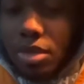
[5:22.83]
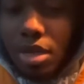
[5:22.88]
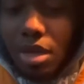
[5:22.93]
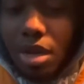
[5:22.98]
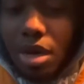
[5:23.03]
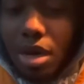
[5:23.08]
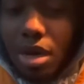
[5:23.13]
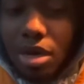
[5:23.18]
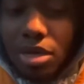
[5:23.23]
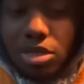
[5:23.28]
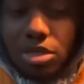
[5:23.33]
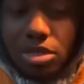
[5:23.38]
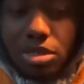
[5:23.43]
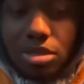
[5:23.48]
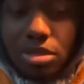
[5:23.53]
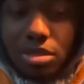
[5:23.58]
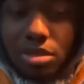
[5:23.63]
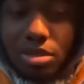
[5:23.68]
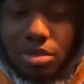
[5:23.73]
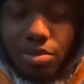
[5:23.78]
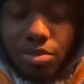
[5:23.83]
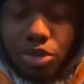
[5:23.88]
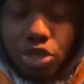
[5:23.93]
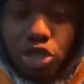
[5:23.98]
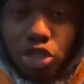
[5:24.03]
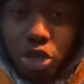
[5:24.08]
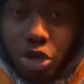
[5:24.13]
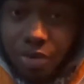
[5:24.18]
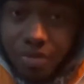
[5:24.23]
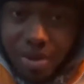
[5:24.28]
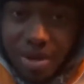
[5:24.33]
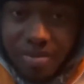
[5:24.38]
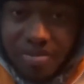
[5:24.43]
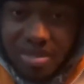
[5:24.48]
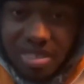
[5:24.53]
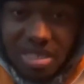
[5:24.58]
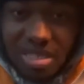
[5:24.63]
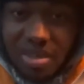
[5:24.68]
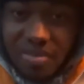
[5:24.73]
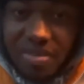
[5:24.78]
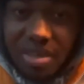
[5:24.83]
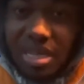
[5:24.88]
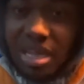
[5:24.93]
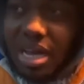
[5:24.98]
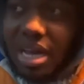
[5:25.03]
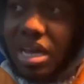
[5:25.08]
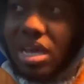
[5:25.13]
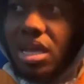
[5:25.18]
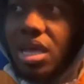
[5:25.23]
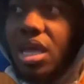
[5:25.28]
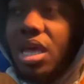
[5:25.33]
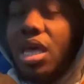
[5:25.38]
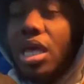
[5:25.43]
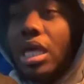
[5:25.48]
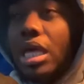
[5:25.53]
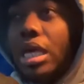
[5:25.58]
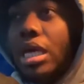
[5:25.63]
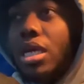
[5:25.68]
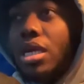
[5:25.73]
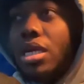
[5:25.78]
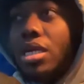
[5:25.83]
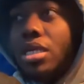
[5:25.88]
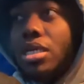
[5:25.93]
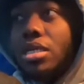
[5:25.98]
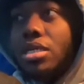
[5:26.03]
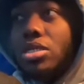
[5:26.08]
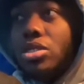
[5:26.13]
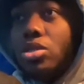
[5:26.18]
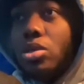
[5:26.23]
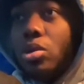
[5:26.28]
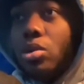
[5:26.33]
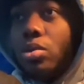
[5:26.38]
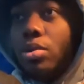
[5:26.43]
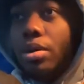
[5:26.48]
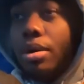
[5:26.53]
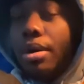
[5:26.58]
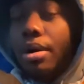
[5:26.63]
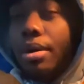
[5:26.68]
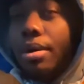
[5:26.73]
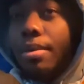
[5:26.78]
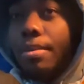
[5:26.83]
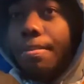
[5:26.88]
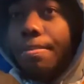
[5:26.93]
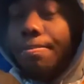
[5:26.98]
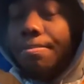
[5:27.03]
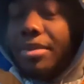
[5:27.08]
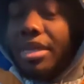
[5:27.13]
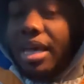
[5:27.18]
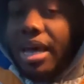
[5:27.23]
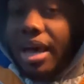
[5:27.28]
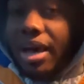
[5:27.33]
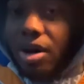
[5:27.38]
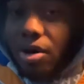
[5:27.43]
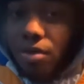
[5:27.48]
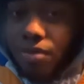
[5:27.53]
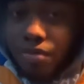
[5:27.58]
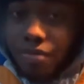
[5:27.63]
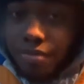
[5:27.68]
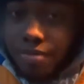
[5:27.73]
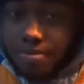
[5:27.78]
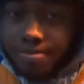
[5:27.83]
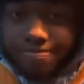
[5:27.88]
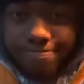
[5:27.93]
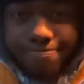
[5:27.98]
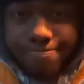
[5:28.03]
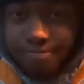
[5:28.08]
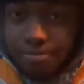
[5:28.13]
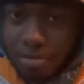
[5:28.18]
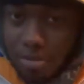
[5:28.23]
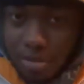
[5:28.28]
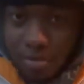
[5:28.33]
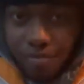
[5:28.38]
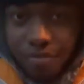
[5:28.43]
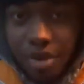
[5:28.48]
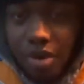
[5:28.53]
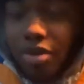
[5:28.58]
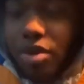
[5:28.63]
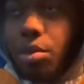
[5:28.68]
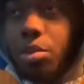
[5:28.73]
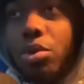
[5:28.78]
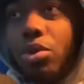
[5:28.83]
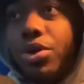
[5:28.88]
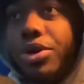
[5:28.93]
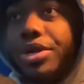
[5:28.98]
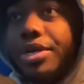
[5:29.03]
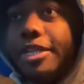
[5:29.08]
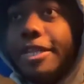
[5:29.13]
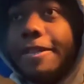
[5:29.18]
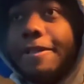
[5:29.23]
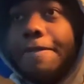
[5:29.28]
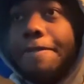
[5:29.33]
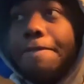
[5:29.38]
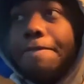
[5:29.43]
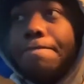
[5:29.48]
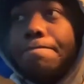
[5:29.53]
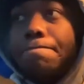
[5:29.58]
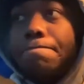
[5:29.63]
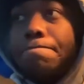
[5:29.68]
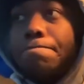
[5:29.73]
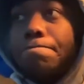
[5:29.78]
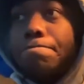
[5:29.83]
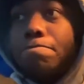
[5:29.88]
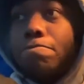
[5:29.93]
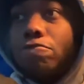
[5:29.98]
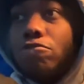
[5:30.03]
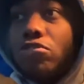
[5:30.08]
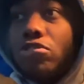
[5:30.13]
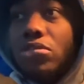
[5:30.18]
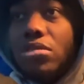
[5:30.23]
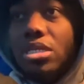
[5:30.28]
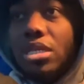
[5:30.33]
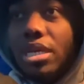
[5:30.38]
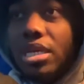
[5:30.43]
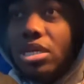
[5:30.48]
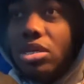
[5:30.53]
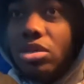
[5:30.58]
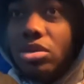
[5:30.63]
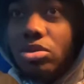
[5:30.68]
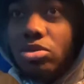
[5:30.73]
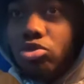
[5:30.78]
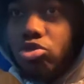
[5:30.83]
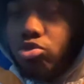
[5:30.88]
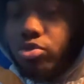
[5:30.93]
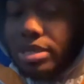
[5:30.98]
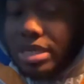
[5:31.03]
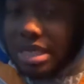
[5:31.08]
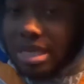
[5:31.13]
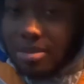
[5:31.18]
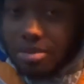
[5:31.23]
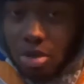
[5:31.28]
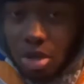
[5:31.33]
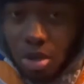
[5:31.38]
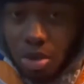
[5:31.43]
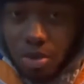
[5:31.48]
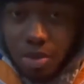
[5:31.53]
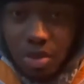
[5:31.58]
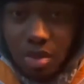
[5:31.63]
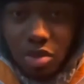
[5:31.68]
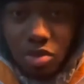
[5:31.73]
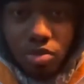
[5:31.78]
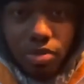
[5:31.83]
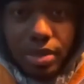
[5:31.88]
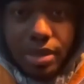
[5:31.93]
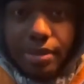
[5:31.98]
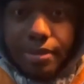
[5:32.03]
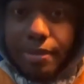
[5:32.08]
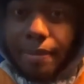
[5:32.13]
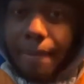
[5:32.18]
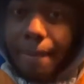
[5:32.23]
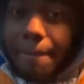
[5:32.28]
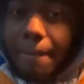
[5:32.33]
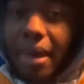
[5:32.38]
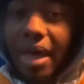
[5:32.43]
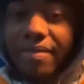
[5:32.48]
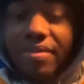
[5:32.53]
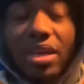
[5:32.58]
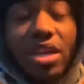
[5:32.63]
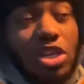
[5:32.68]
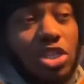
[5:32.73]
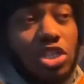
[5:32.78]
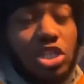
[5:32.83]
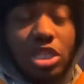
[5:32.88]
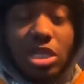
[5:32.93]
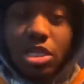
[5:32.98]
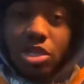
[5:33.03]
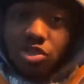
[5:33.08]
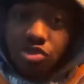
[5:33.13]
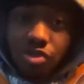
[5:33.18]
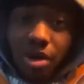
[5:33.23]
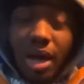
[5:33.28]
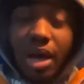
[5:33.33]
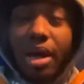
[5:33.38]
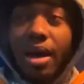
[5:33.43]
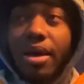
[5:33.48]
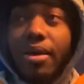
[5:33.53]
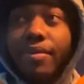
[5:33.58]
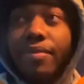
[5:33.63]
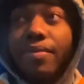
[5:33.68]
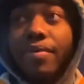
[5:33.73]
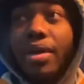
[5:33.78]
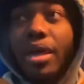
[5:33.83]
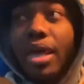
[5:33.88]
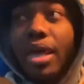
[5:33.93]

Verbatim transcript: gosh, preservatives and stuff like that. So, um, your health, very important. Um, like you want to keep going, you want to have the energy to drive.